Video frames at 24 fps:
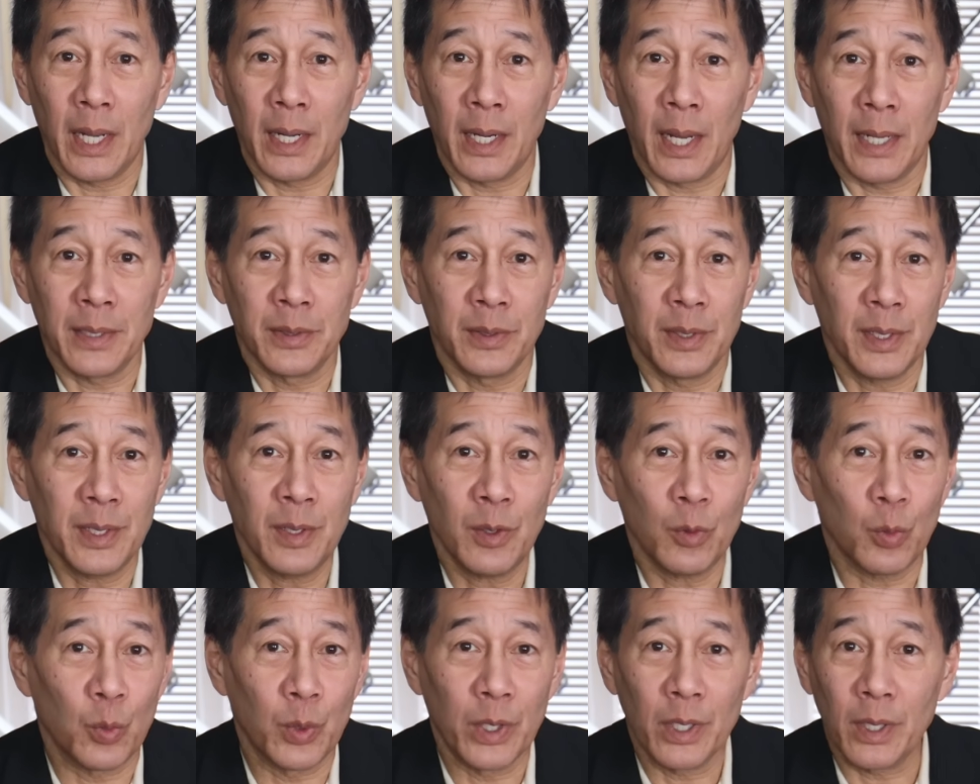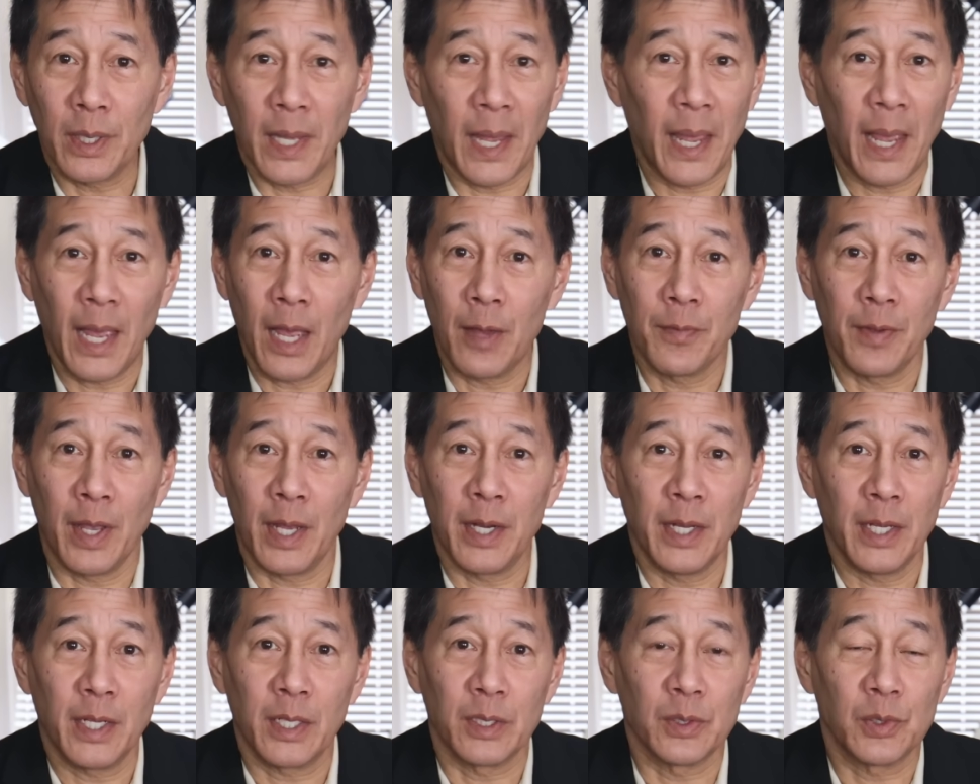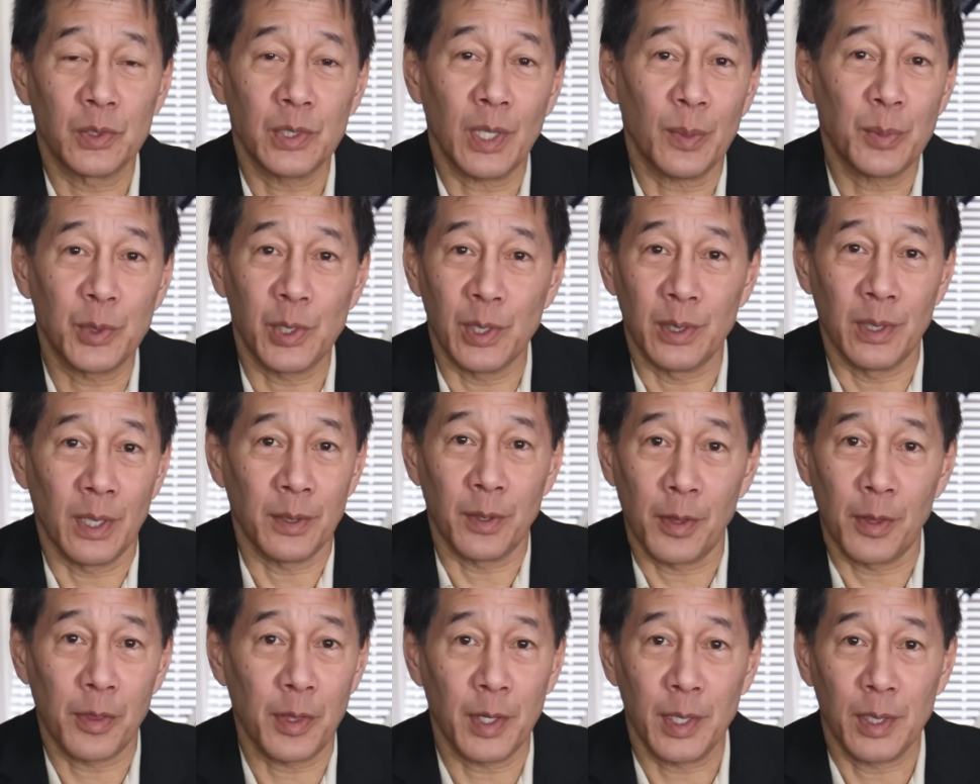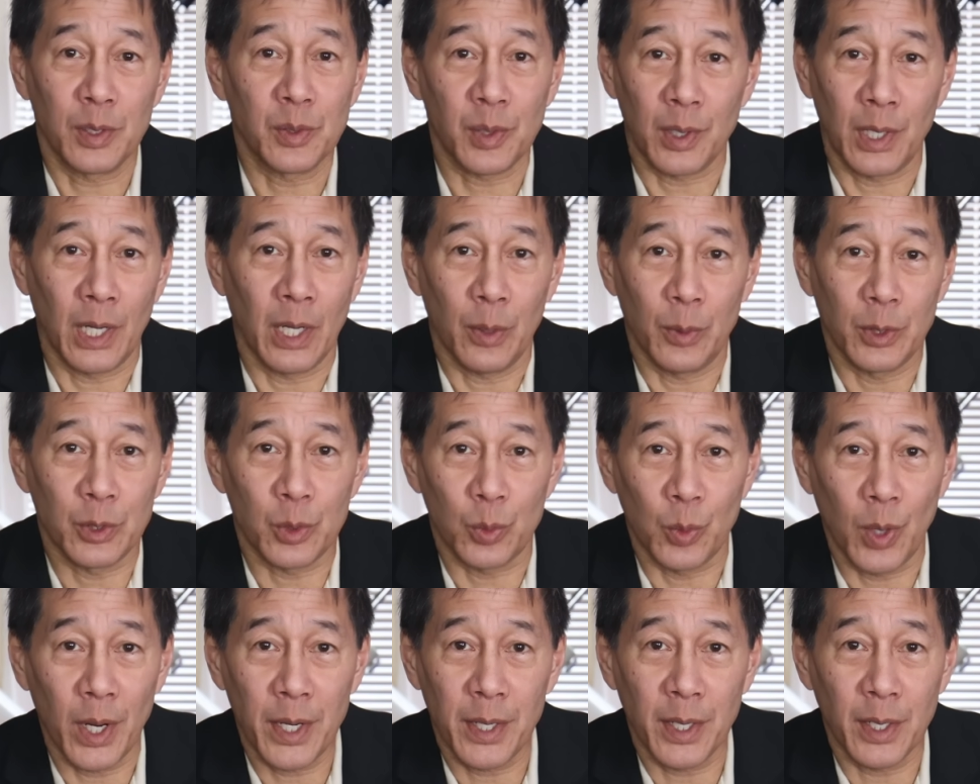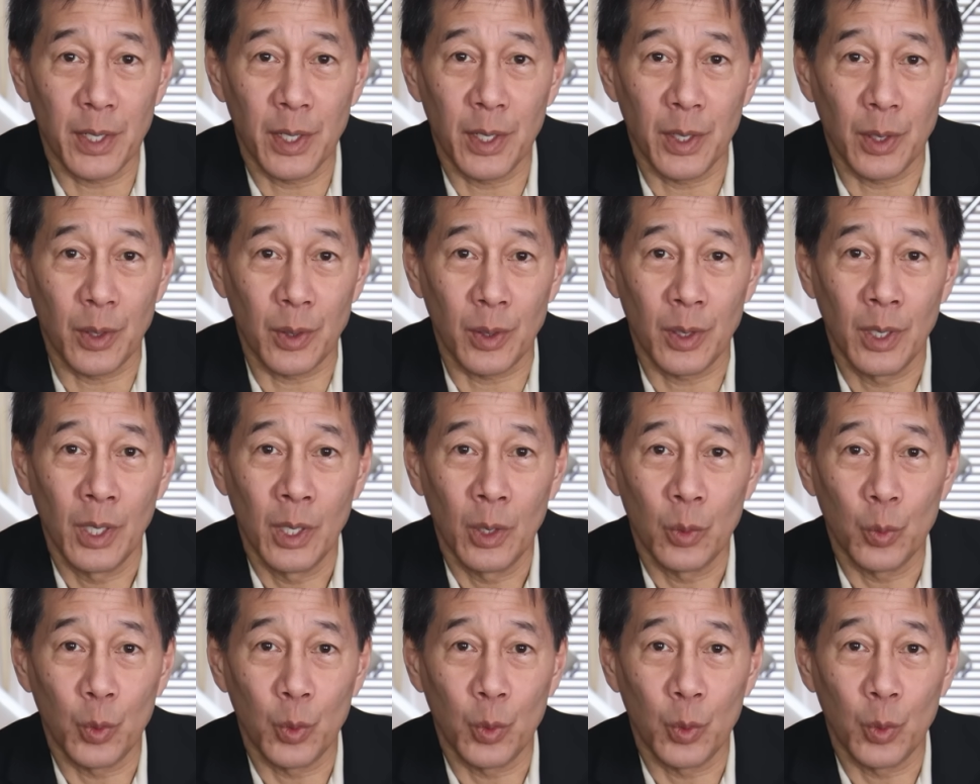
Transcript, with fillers: and I didn't really have any conception the things that I was writing here